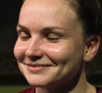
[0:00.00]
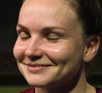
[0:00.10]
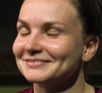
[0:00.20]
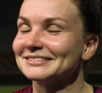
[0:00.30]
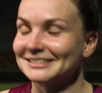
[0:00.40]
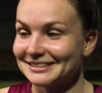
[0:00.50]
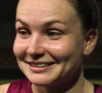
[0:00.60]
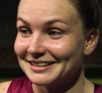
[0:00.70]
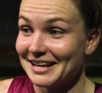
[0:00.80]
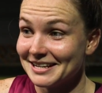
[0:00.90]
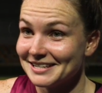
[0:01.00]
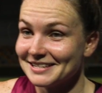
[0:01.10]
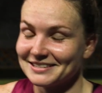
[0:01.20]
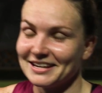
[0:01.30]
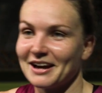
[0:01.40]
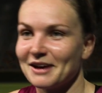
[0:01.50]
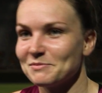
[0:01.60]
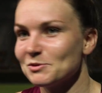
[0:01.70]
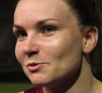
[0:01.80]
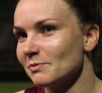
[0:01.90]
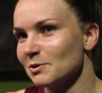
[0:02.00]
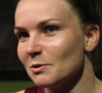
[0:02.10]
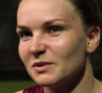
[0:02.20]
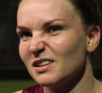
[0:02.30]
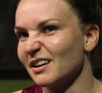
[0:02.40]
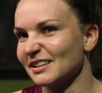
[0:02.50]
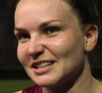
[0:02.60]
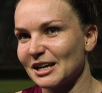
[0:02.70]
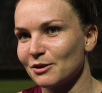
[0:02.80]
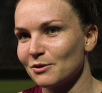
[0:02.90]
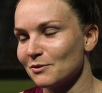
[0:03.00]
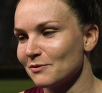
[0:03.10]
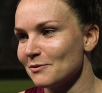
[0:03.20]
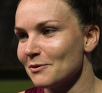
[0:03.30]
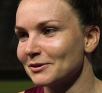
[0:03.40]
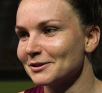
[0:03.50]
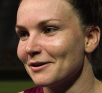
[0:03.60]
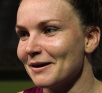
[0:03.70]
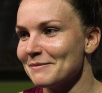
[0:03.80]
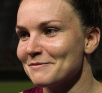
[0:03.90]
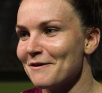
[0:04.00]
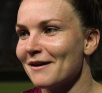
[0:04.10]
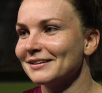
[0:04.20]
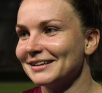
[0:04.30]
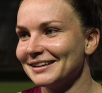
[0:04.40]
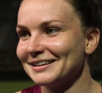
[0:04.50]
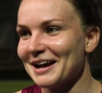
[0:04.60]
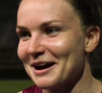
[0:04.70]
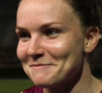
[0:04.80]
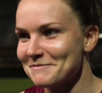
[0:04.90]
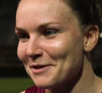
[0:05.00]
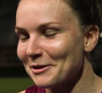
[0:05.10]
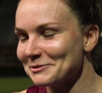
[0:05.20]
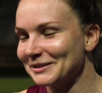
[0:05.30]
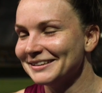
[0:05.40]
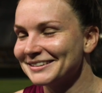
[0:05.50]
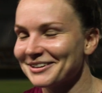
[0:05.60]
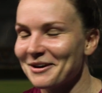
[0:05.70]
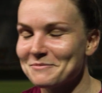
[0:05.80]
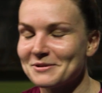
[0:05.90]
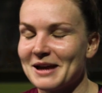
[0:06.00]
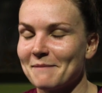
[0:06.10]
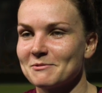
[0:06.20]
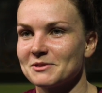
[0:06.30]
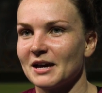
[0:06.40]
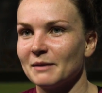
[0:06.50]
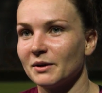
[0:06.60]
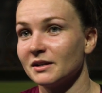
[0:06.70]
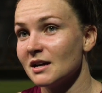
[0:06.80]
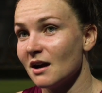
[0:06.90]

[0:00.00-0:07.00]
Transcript: ever. It is, yeah. I'm no normally like second, third or fourth, so I'm finally um, got the win, so I'm pretty happy with that, but